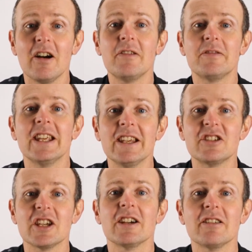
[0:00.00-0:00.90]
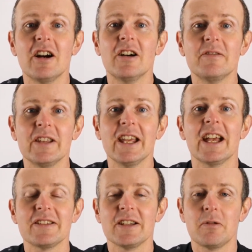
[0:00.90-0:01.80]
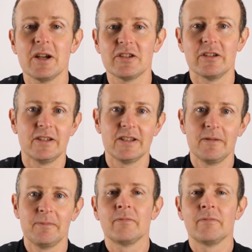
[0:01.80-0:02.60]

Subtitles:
of the share of the essay questions.